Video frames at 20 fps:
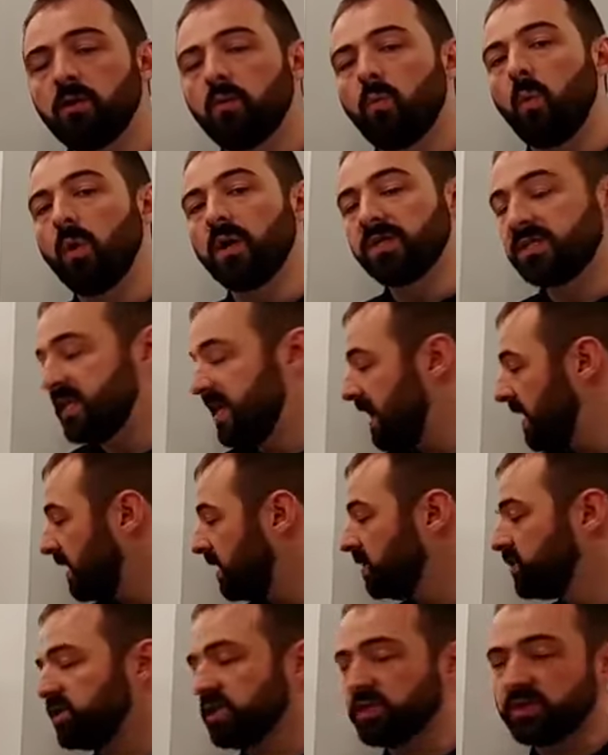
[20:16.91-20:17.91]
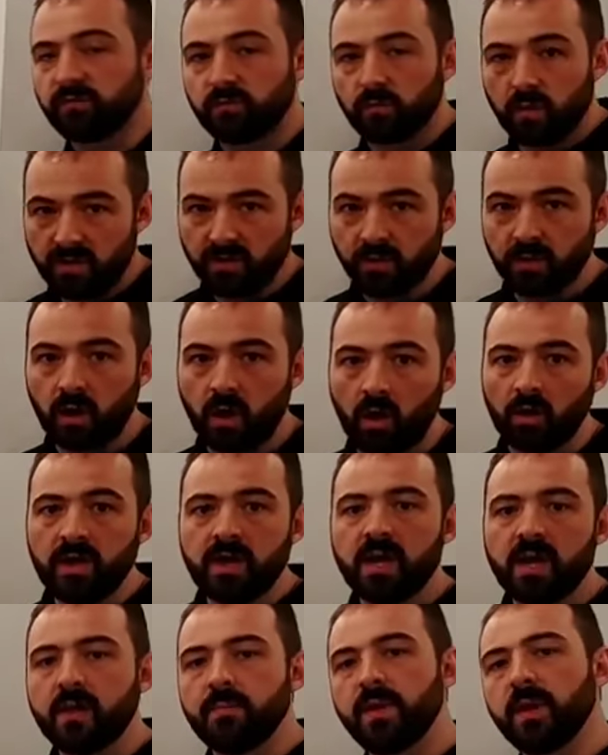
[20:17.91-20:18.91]
one tank just for
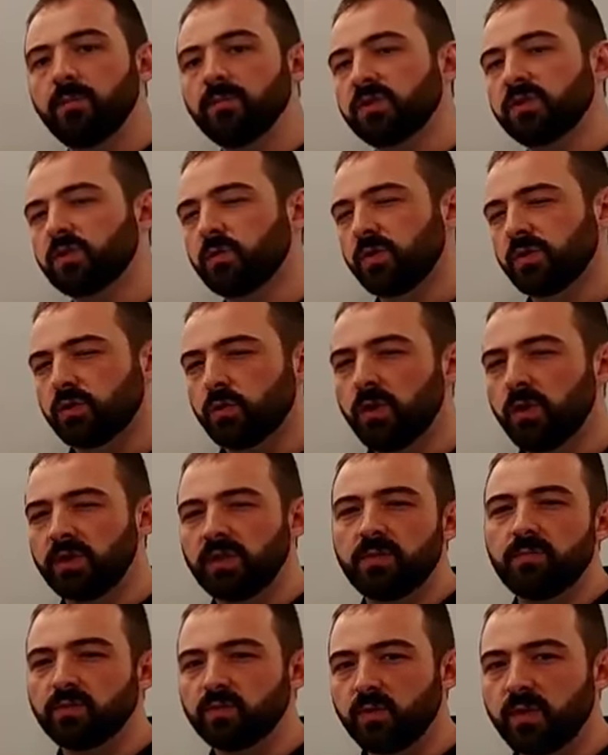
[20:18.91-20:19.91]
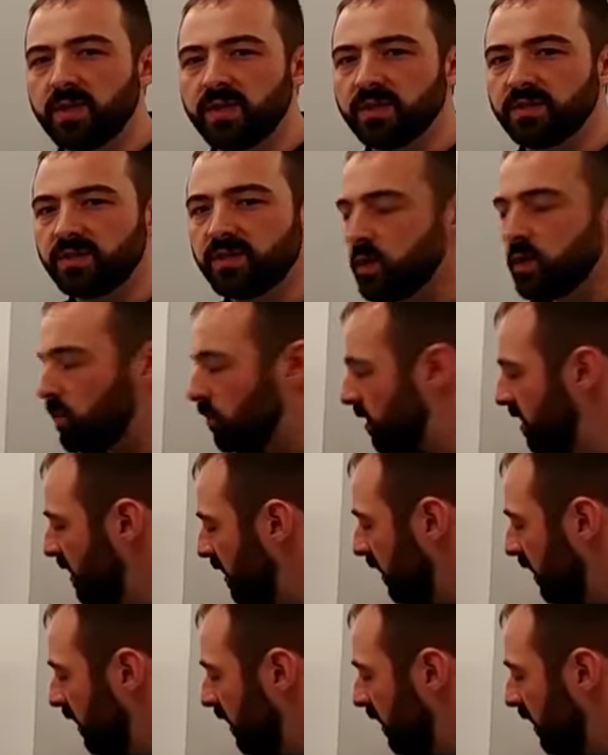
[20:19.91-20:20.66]
ethanol, and be able to switch quickly between the two.